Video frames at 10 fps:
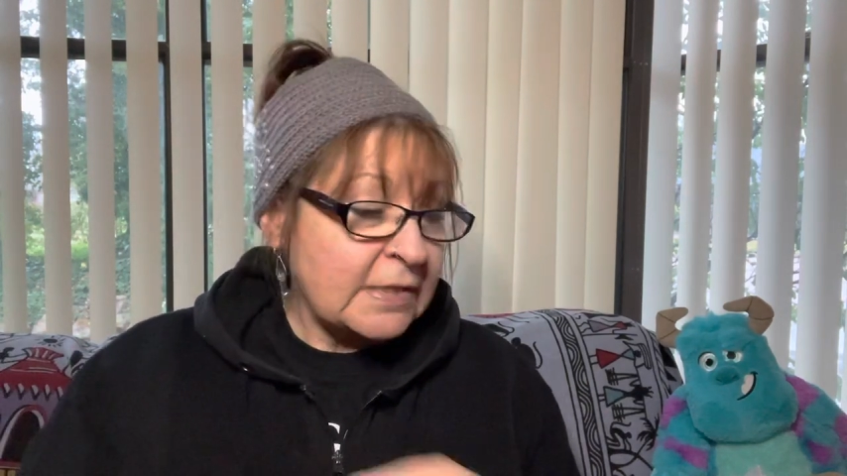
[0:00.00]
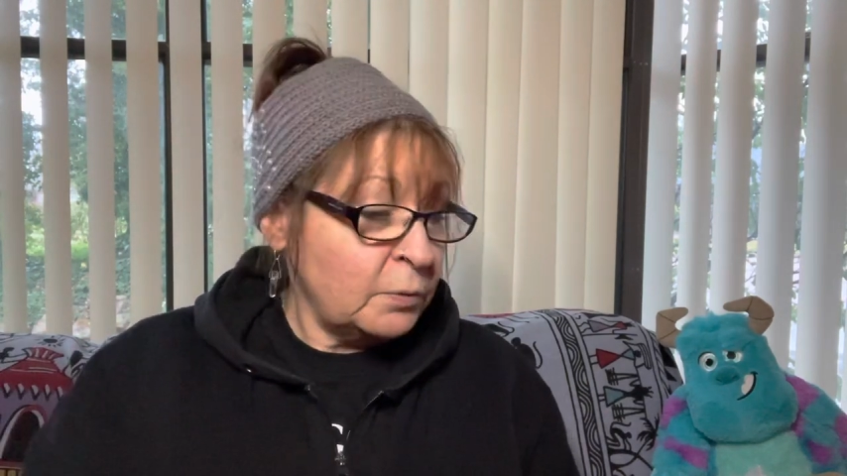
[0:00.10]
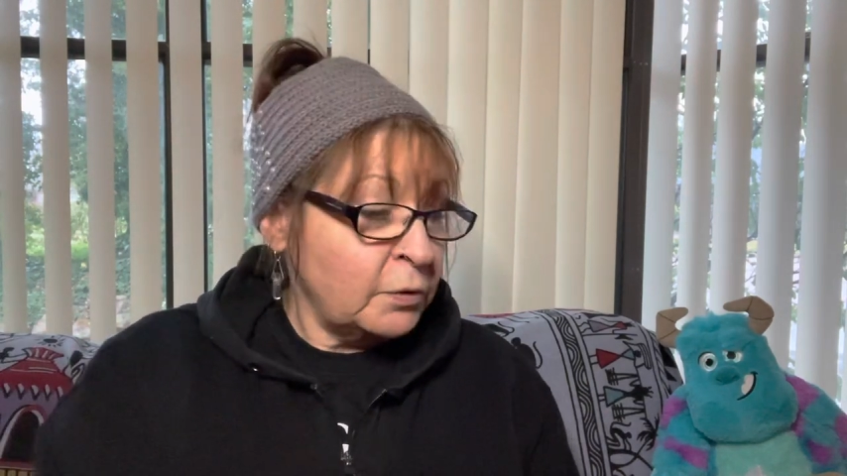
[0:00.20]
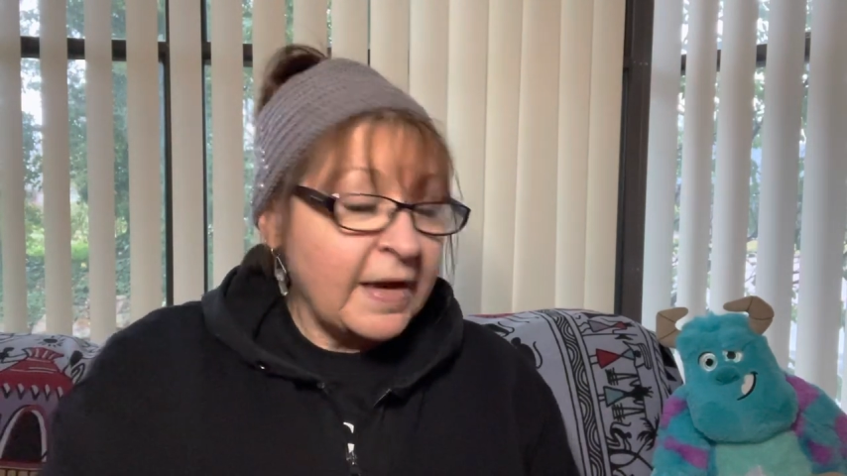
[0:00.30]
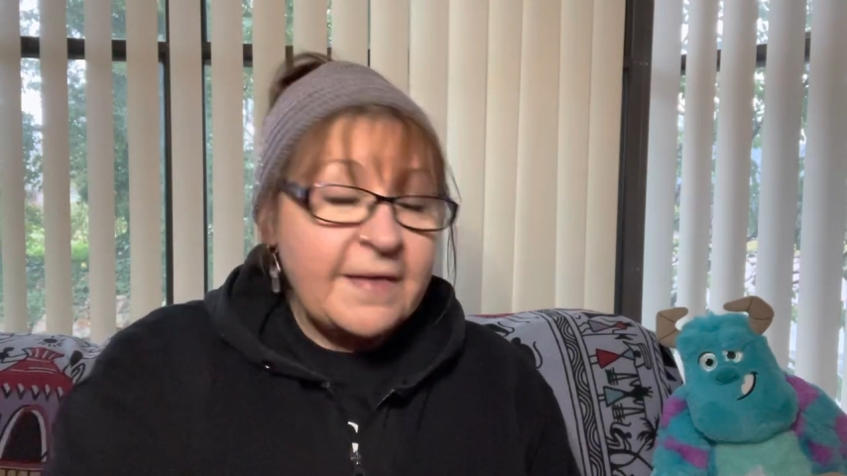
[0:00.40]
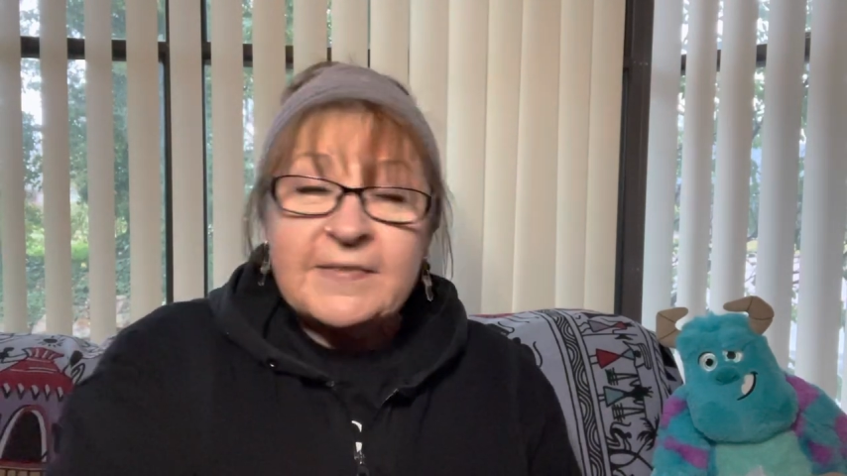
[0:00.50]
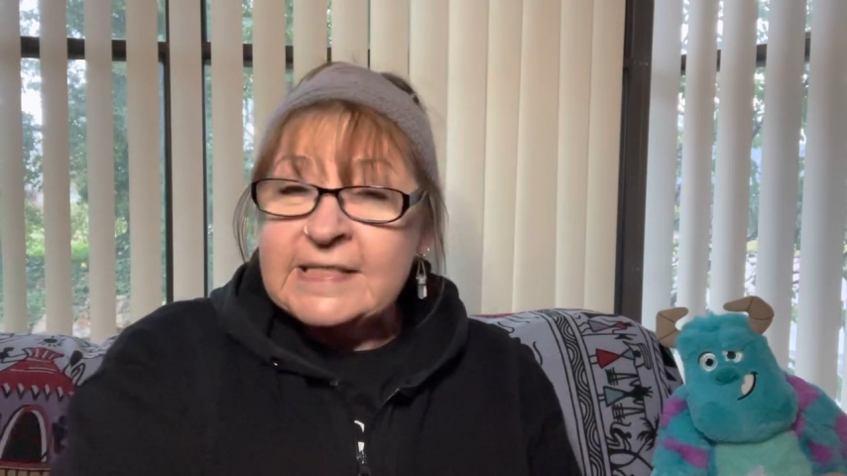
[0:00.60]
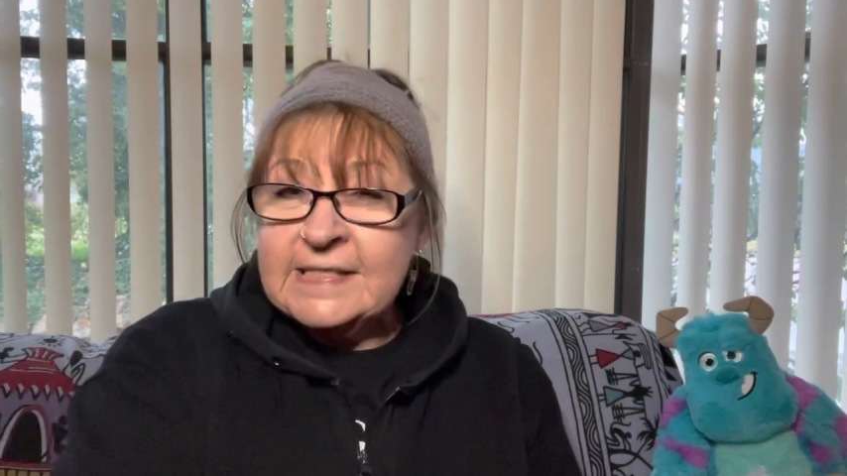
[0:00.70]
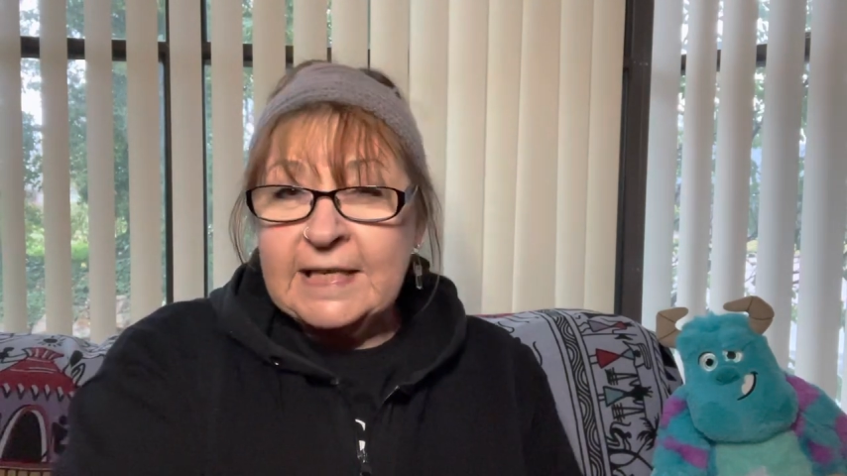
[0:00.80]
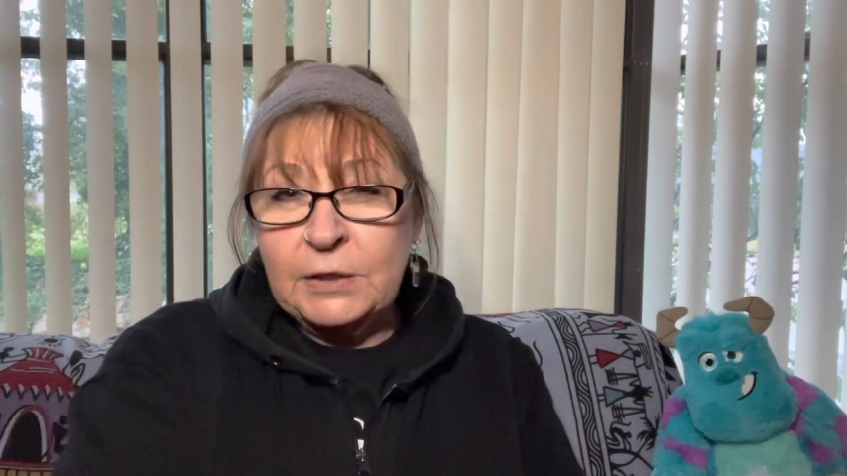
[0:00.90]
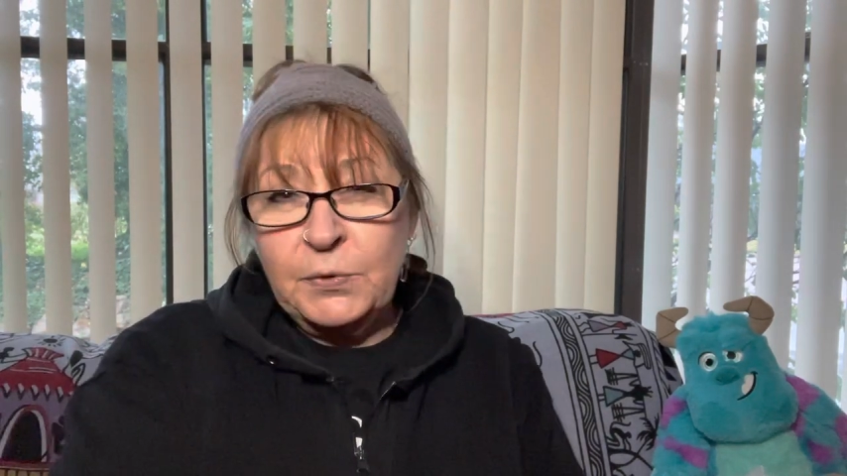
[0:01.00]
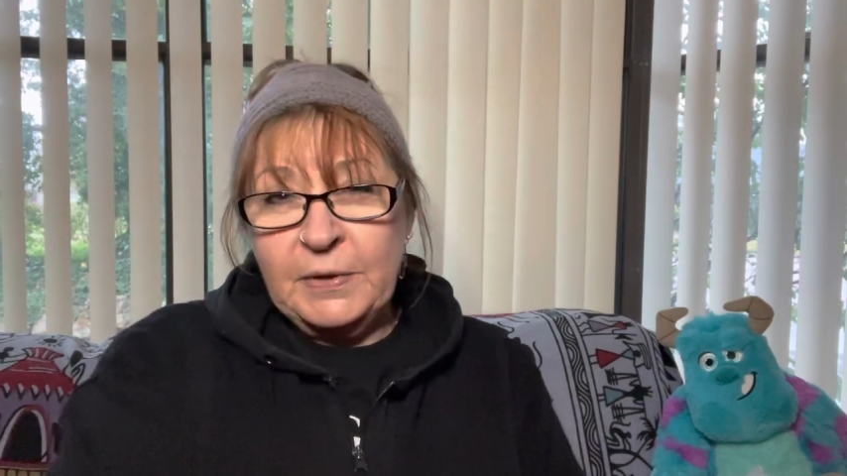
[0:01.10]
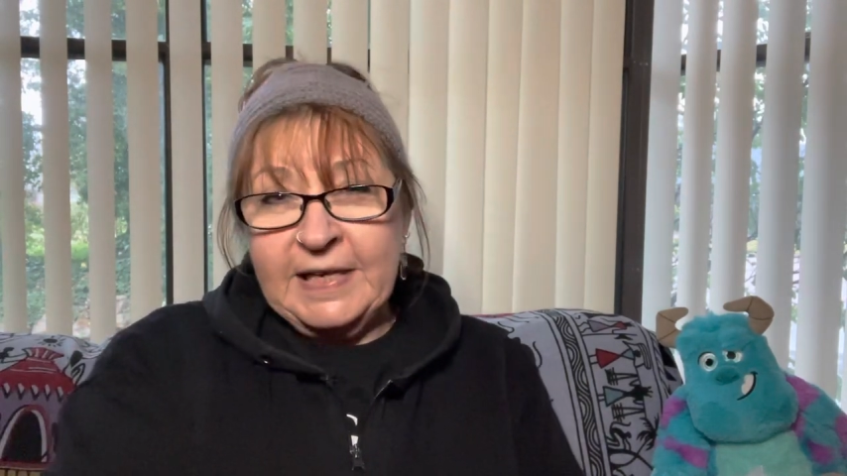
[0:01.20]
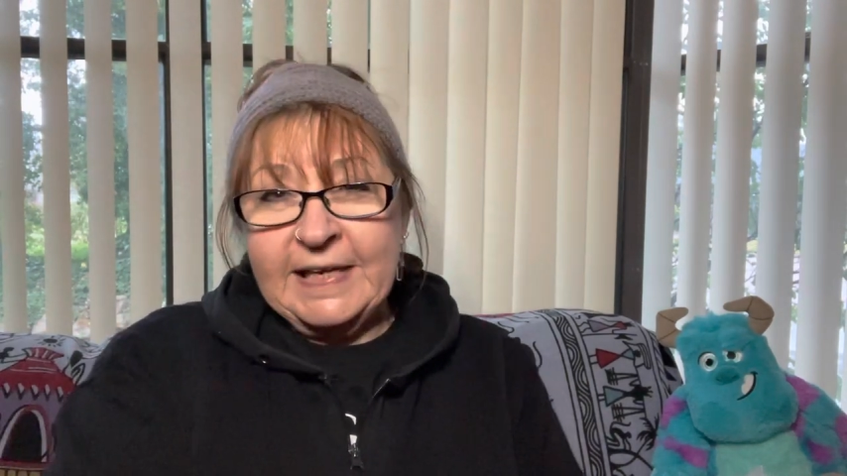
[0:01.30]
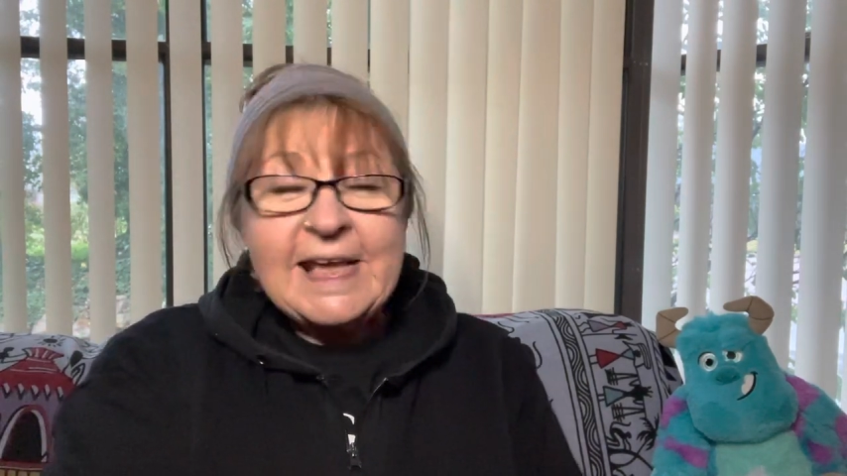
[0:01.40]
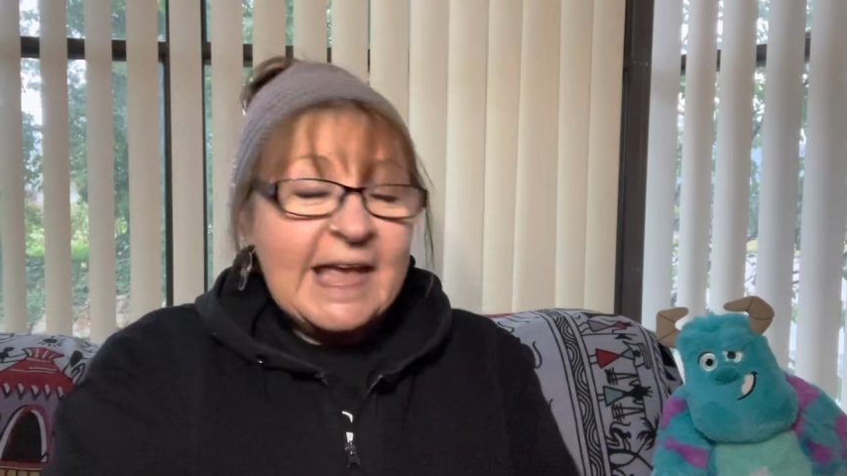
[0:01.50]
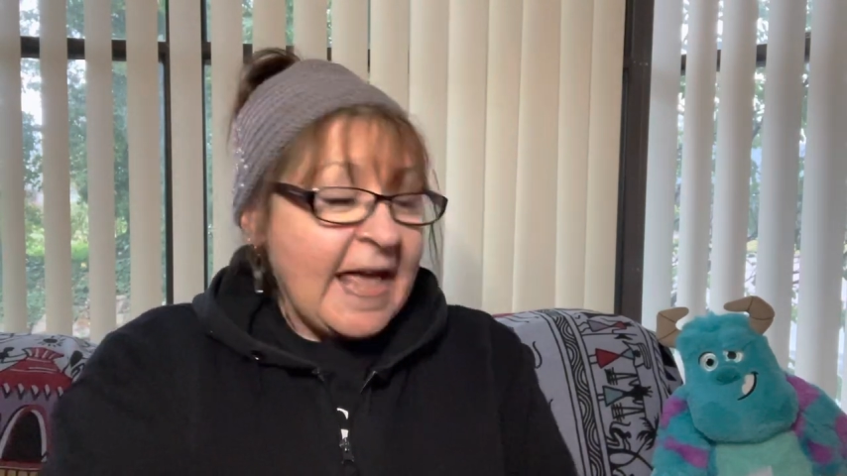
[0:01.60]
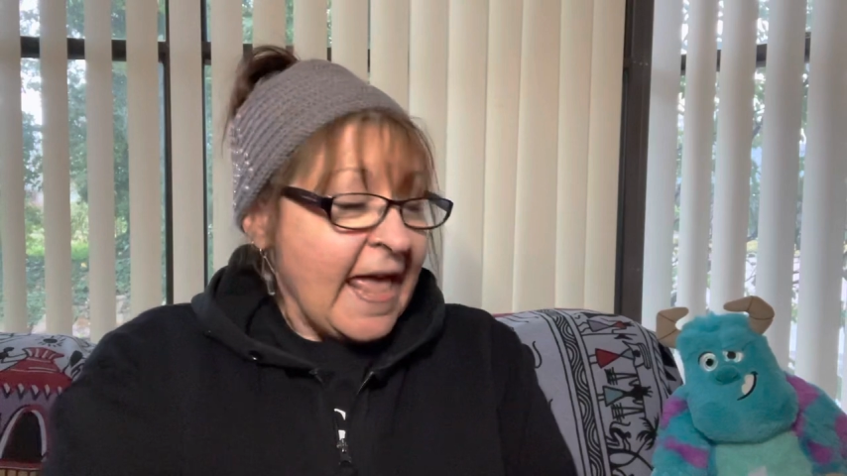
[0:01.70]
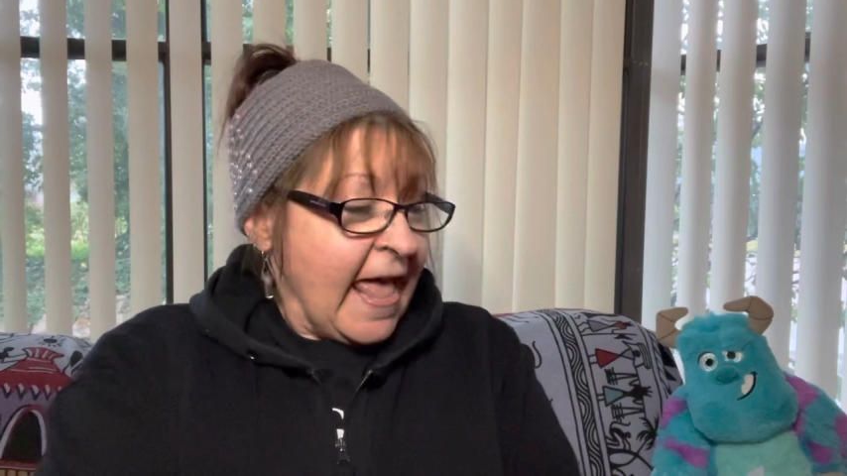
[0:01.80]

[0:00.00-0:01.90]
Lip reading: So we'll get this done quickly.